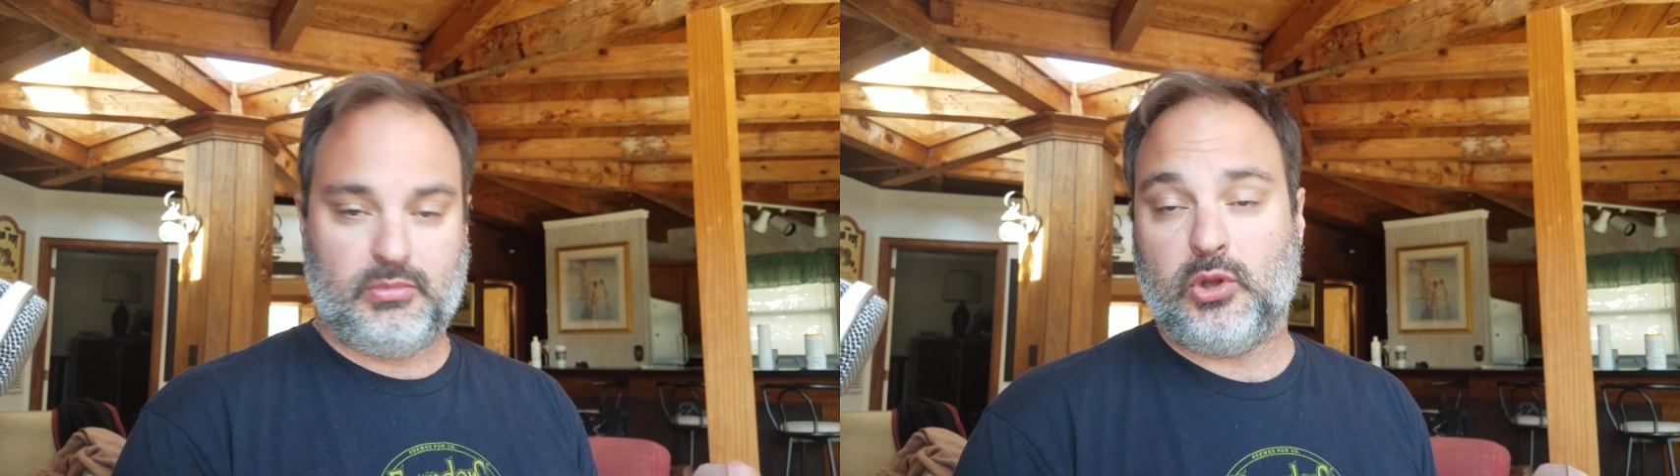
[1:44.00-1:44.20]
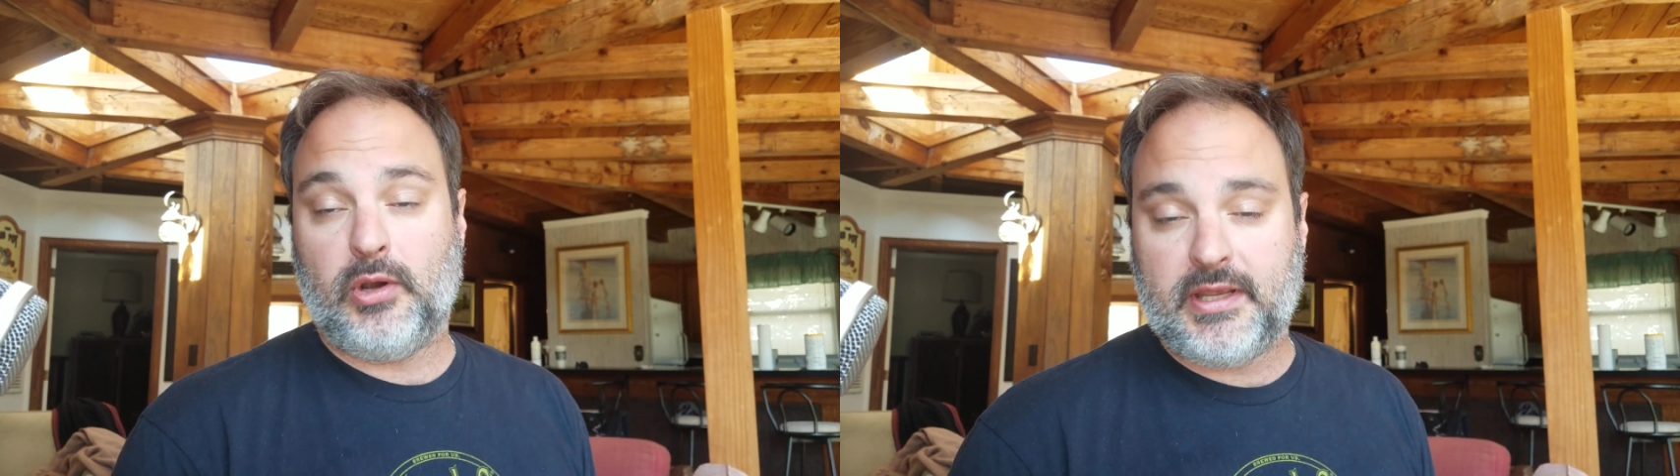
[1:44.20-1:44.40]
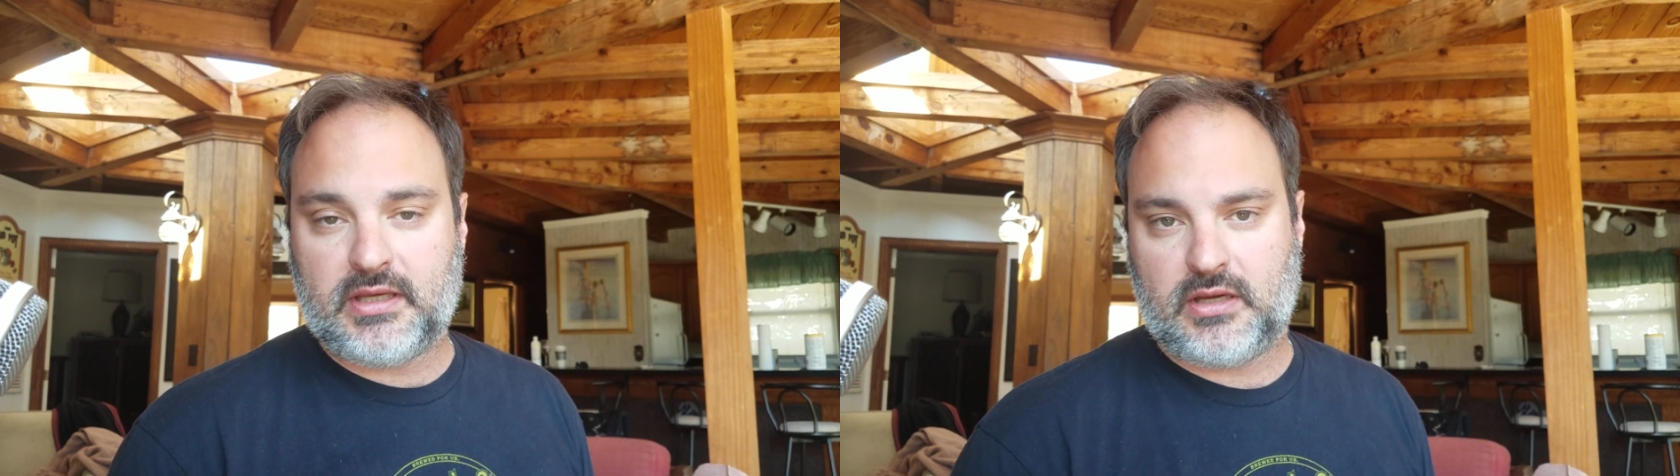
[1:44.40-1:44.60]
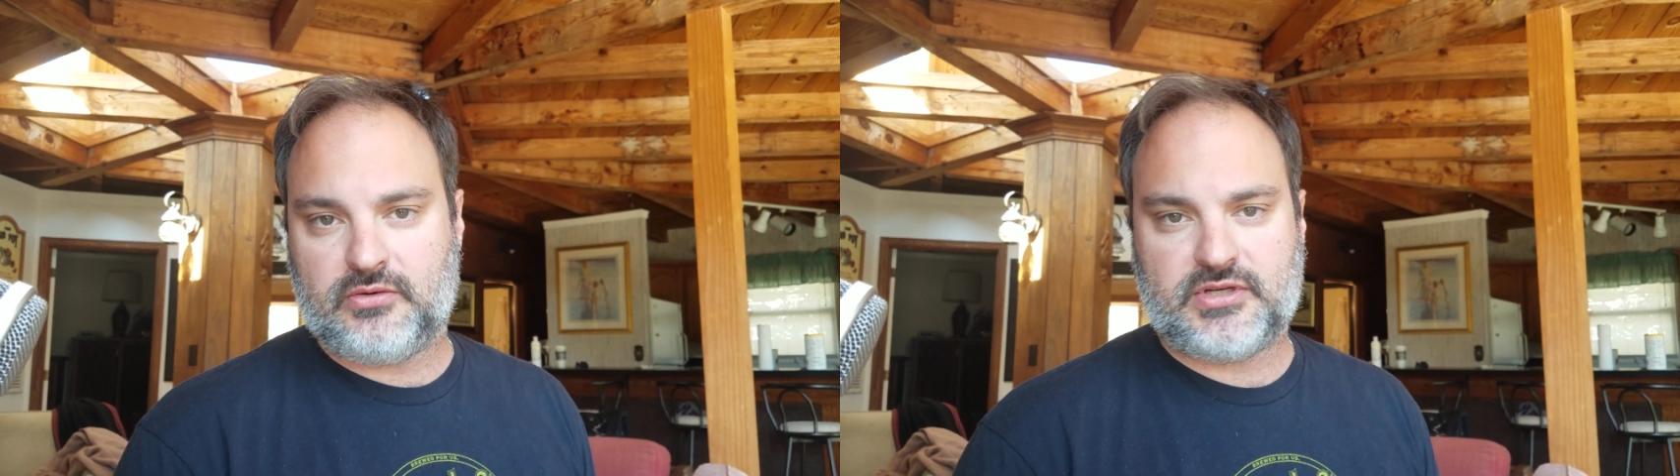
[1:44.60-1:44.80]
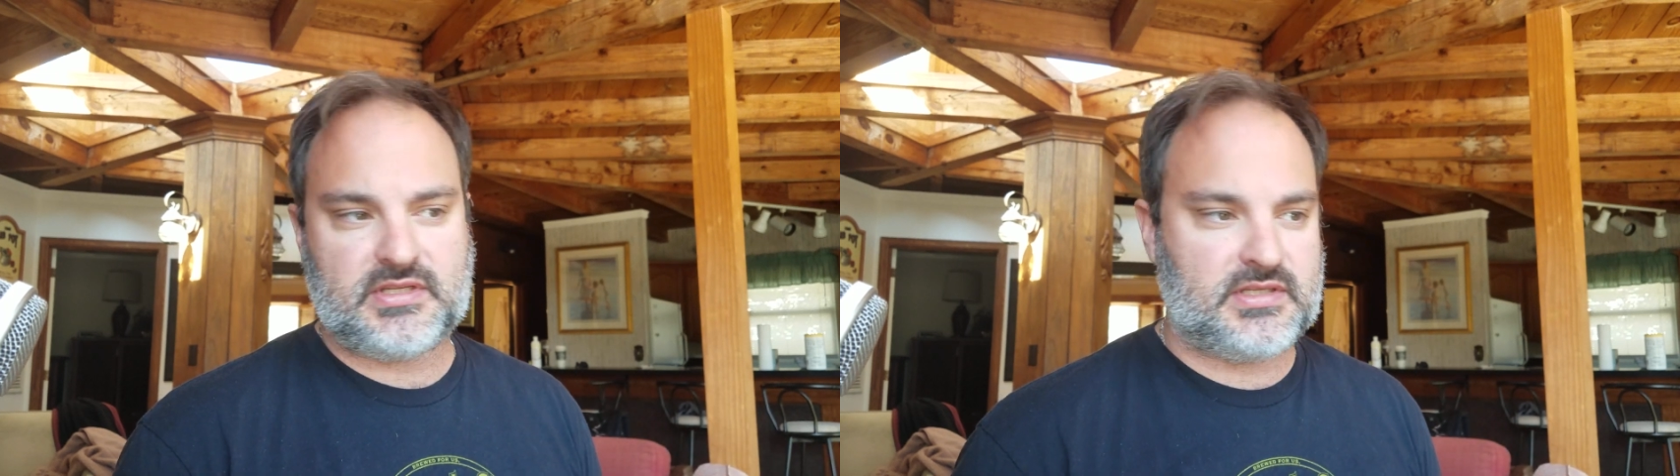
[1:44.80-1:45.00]
employee
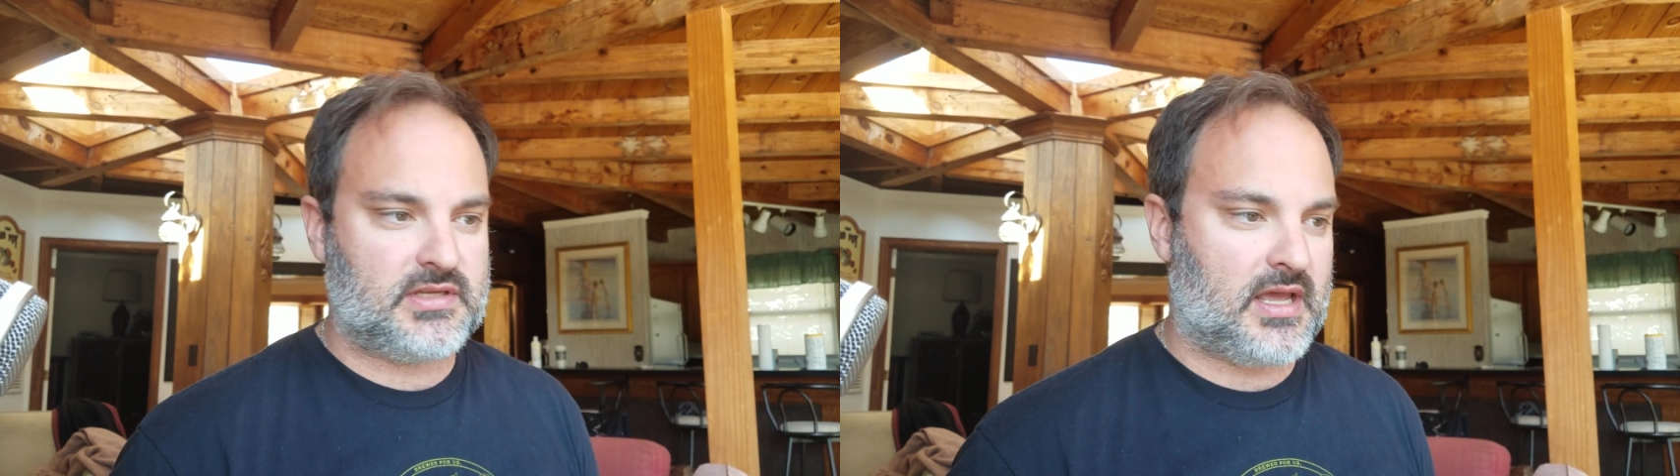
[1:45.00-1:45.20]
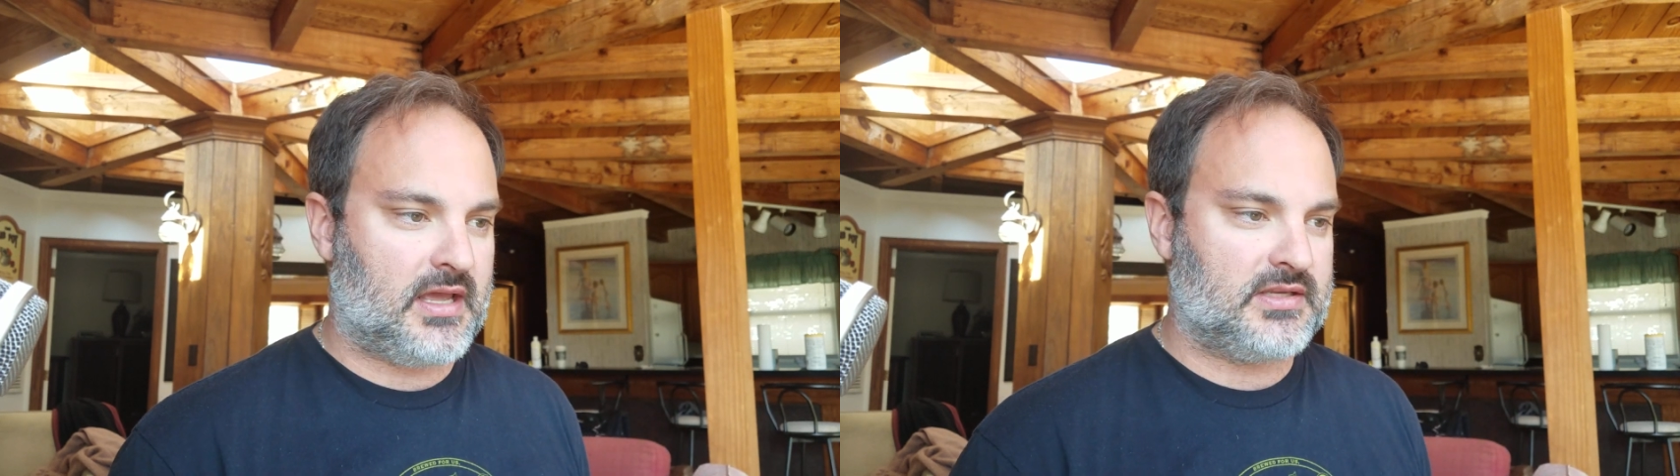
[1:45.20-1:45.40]
coaches.